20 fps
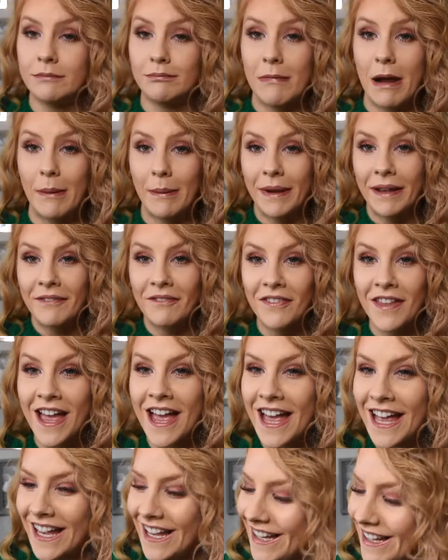Maybe.
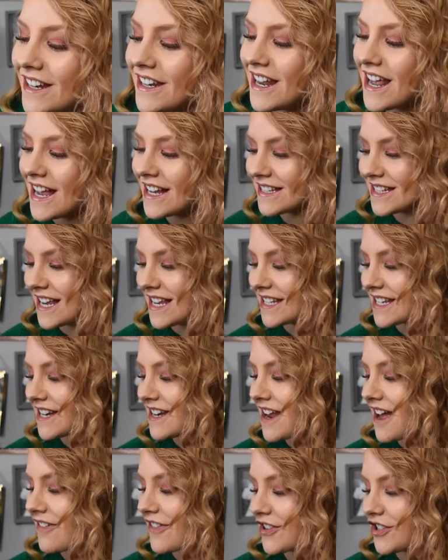Next is
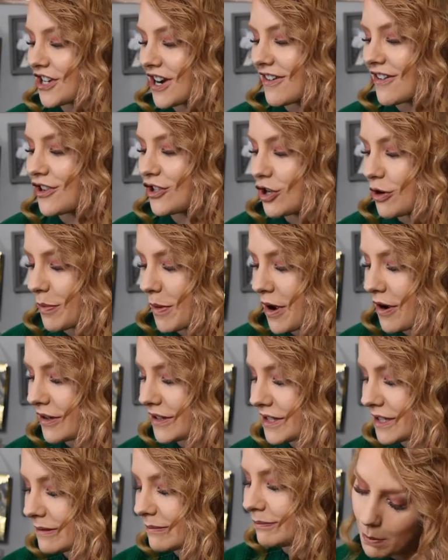another charity shop
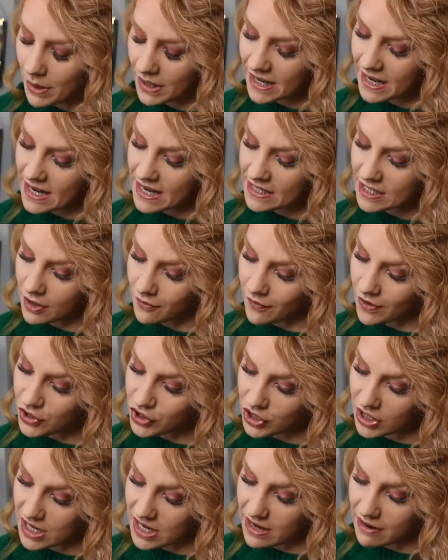item, but it is
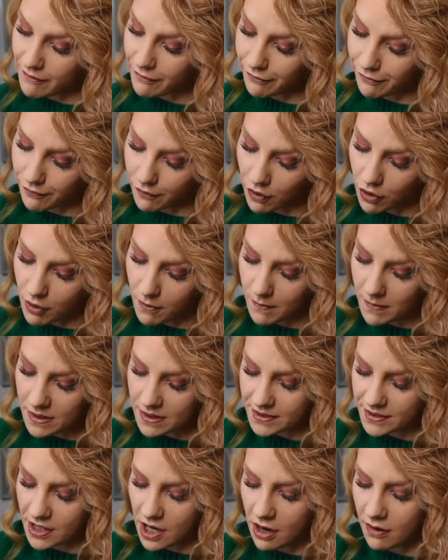originally from
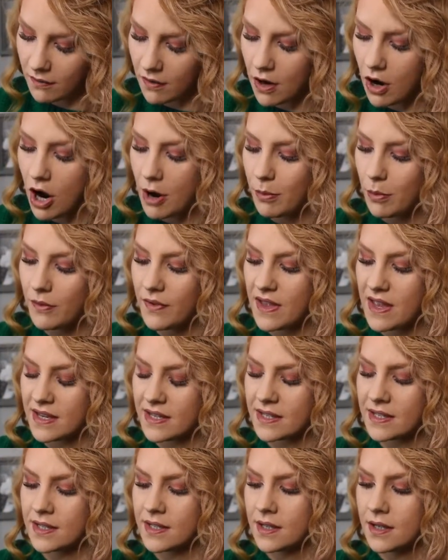Zara. I bought
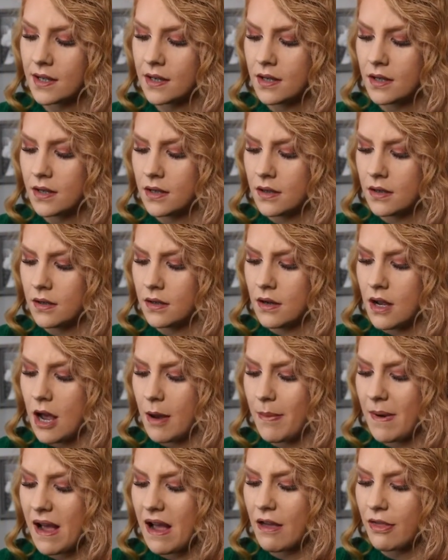this
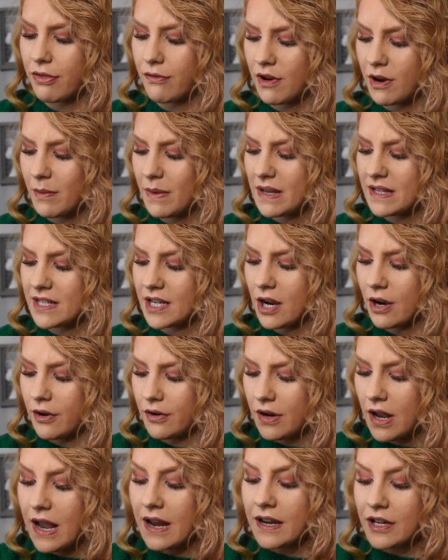about 3 weeks
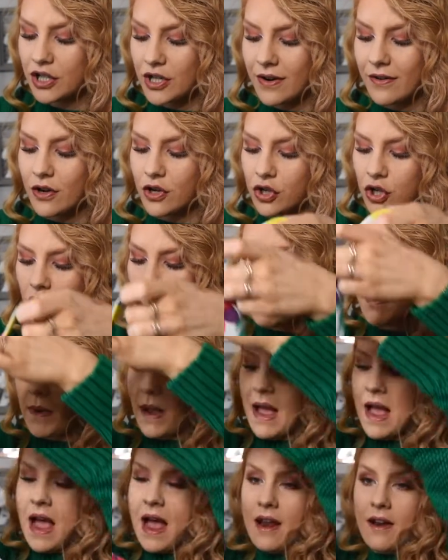ago in a charity shop,
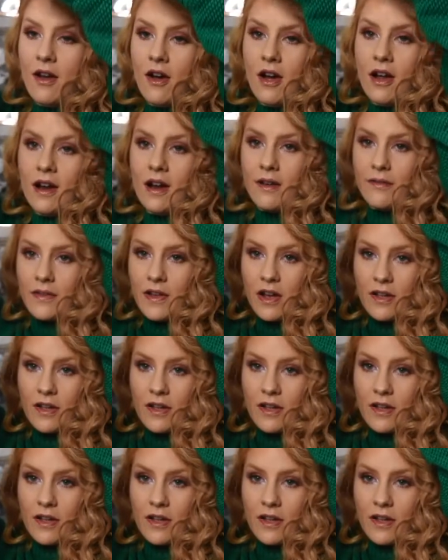and I love it.